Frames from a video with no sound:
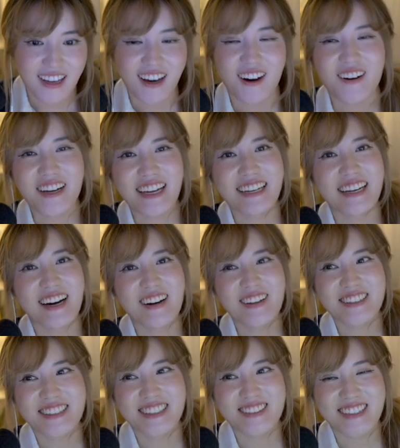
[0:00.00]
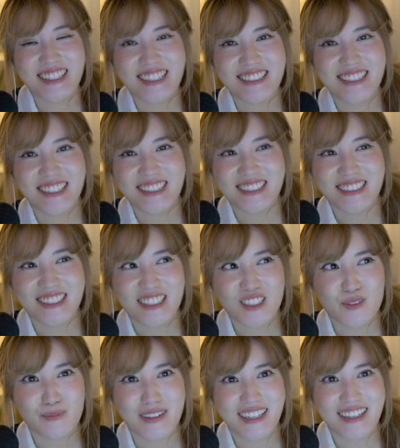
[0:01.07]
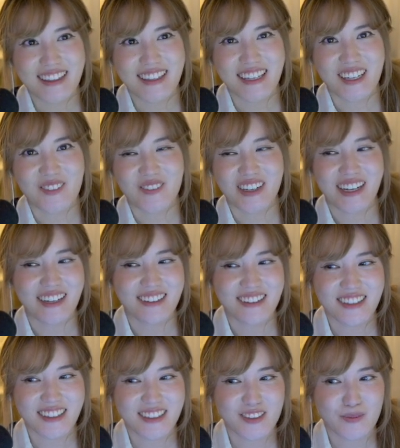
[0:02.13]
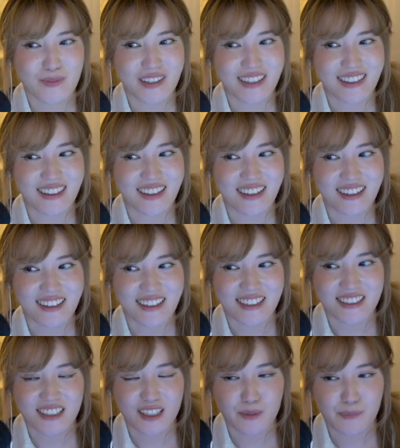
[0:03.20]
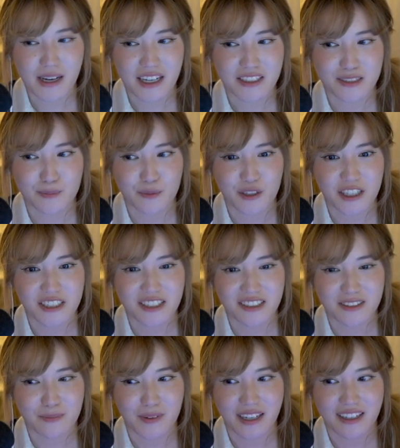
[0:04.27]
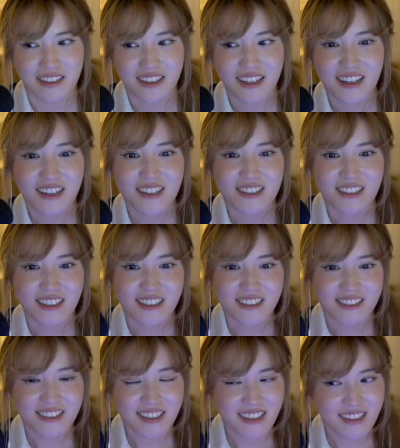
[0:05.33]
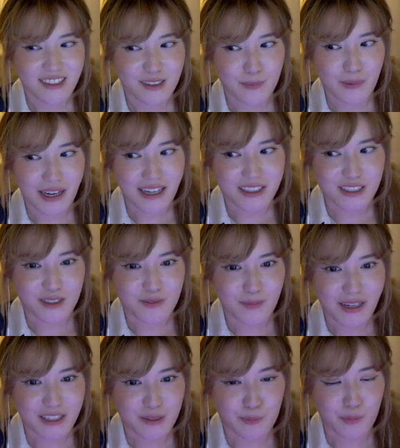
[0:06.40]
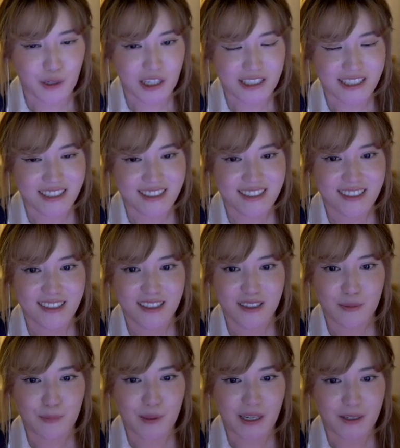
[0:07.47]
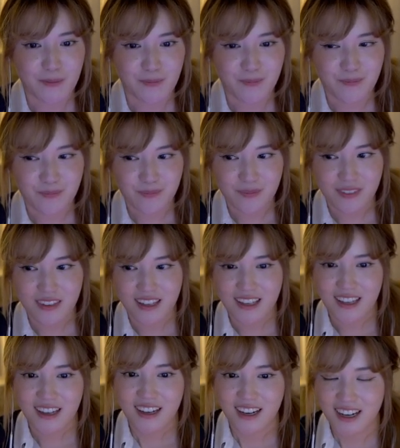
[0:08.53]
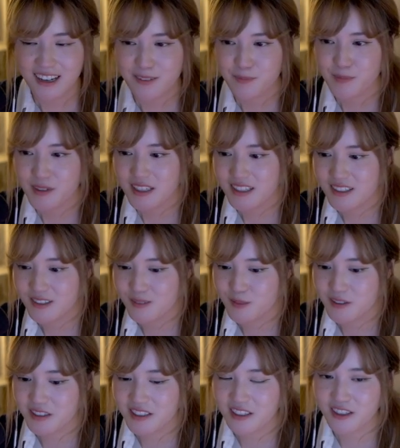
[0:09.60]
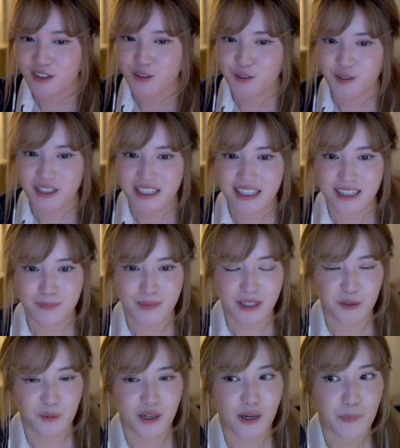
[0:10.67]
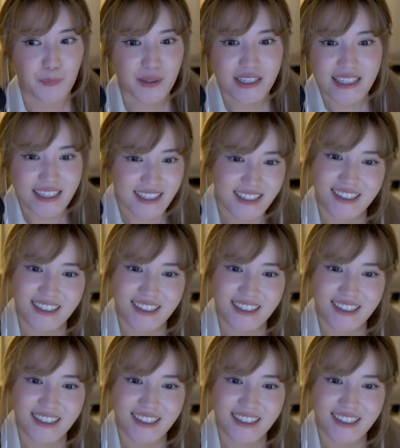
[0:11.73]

Okay, now it seems like it's like such a big thing, but I don't think it's a big thing. It's like a passion project of mine. It's just like a little passion passion project, but I've been working on creating my own company.